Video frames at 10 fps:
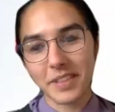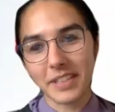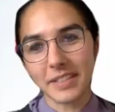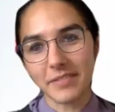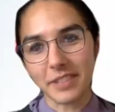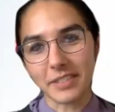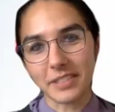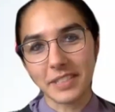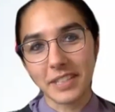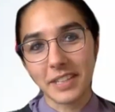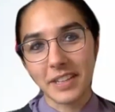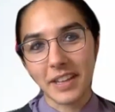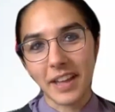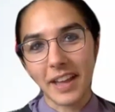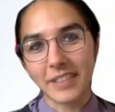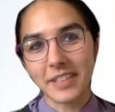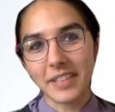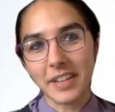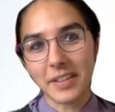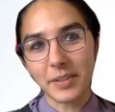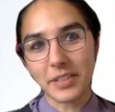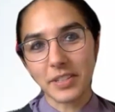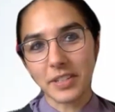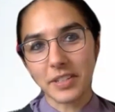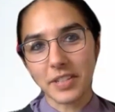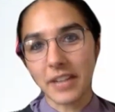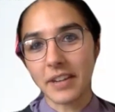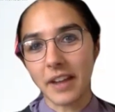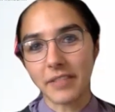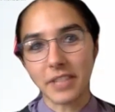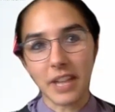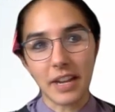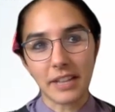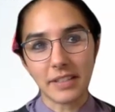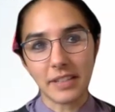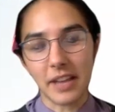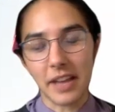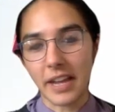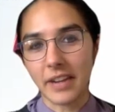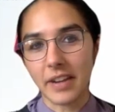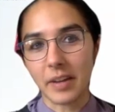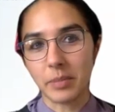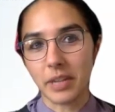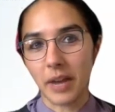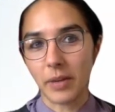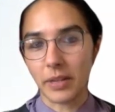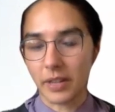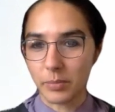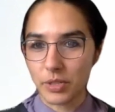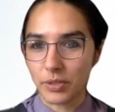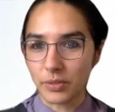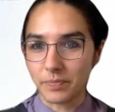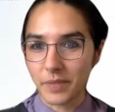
Thanks, Eva. I see another question in the chat, and after that, I see a hand up that I will come to.